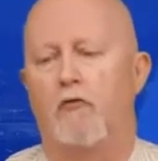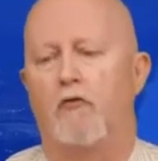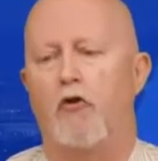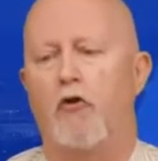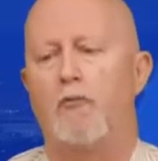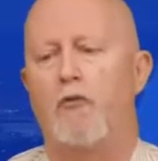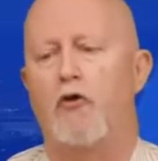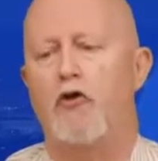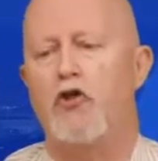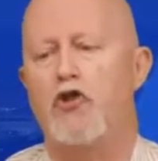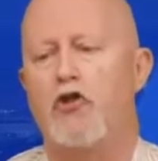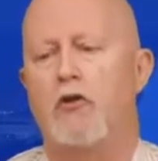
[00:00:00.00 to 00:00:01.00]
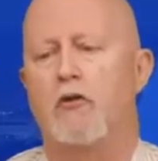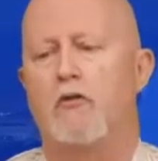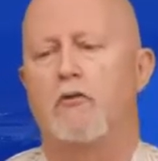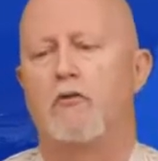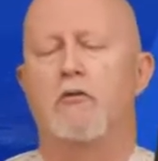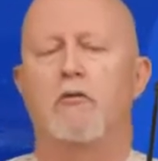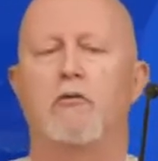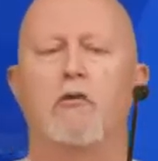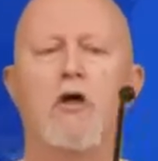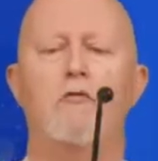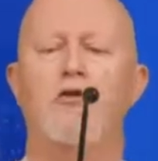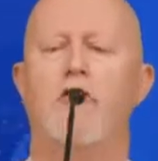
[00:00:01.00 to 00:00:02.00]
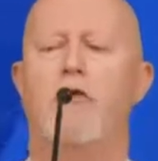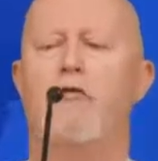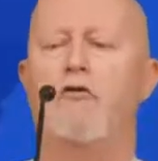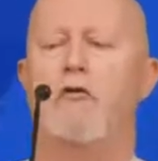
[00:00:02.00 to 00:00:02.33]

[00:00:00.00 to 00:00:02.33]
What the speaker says: For the push options,